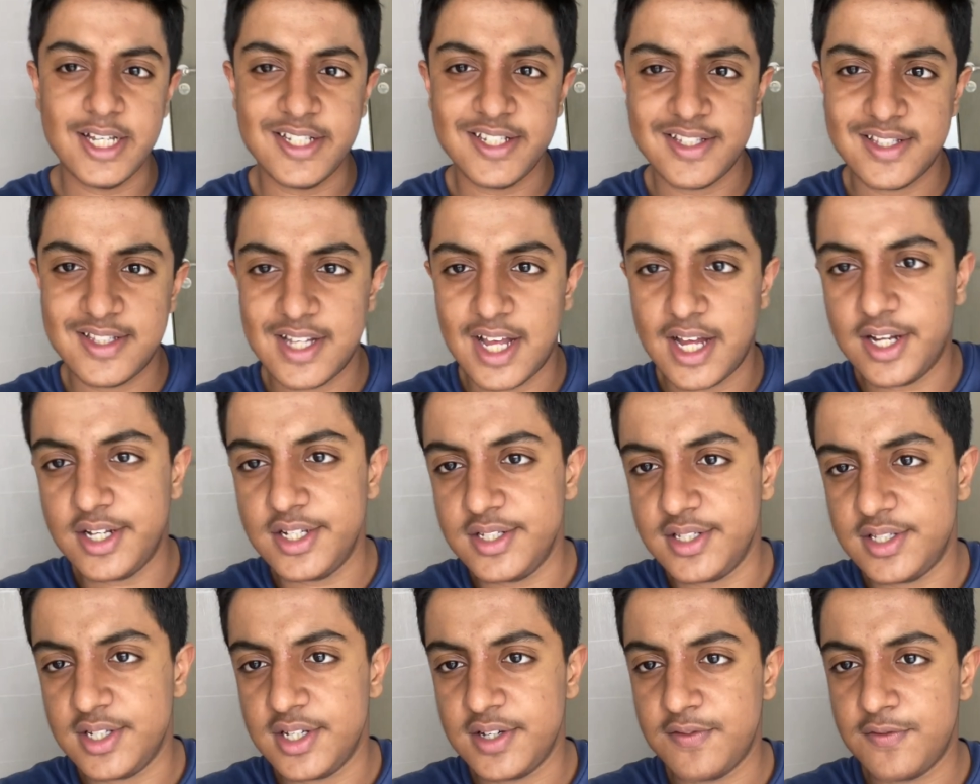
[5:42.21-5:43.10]
That
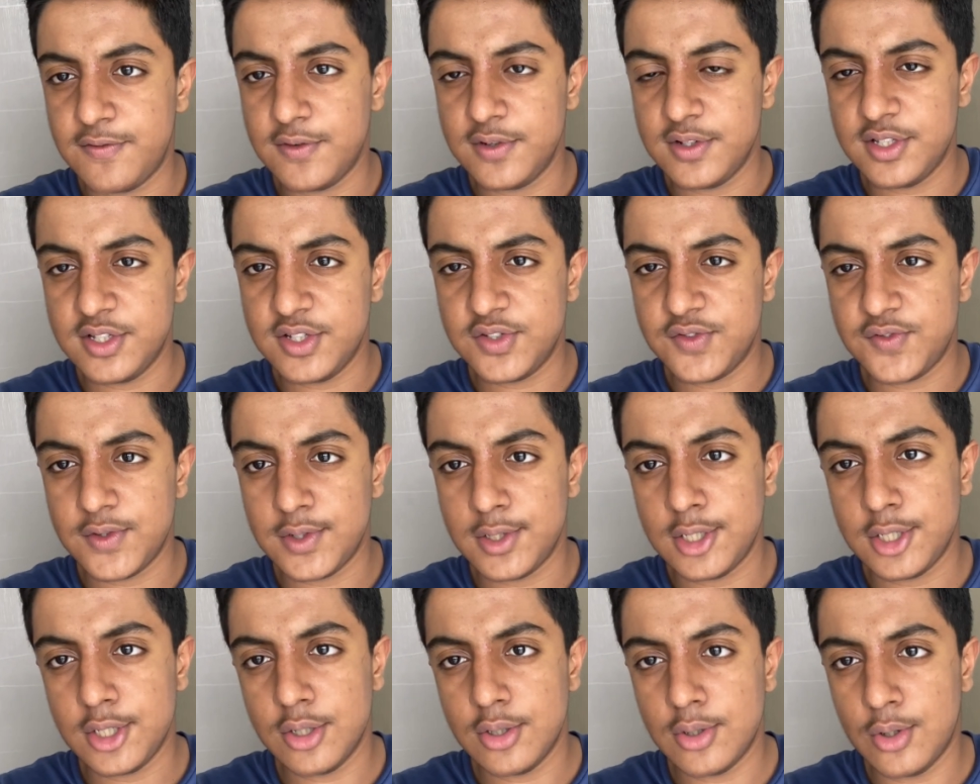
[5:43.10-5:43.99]
is it for this
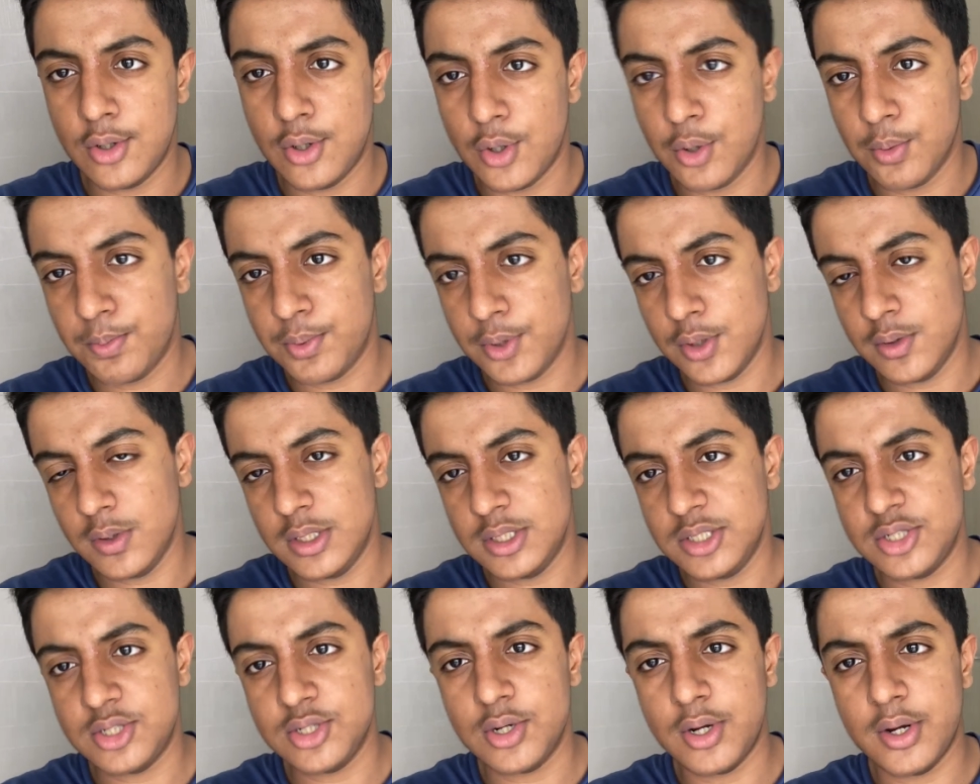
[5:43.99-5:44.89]
video. Hope you
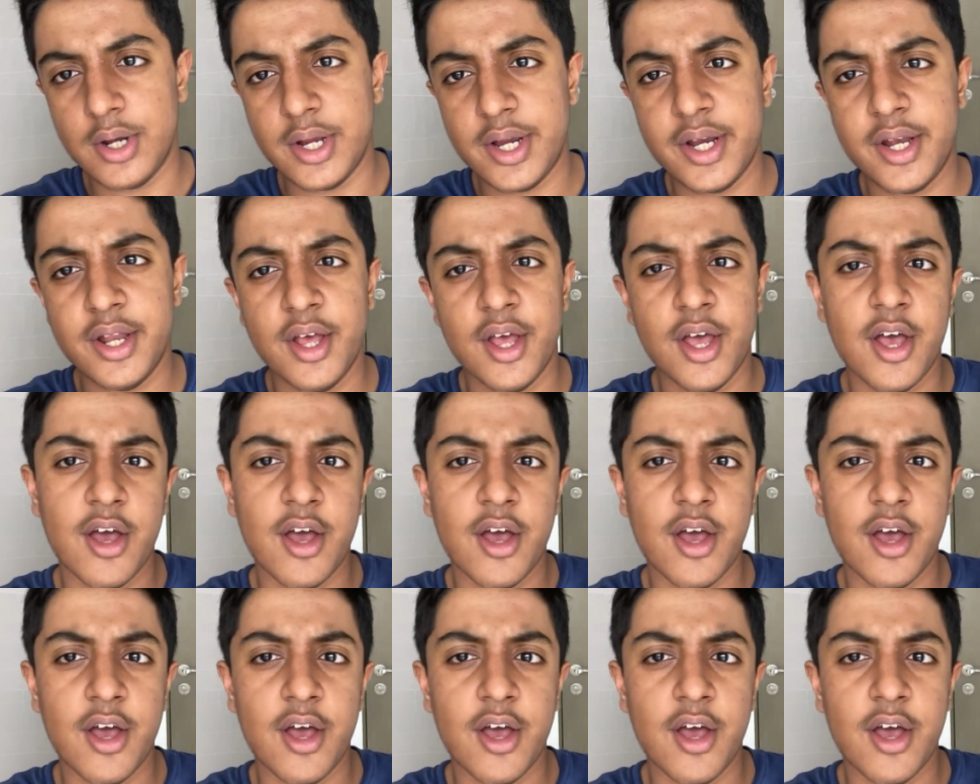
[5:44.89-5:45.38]
enjoyed.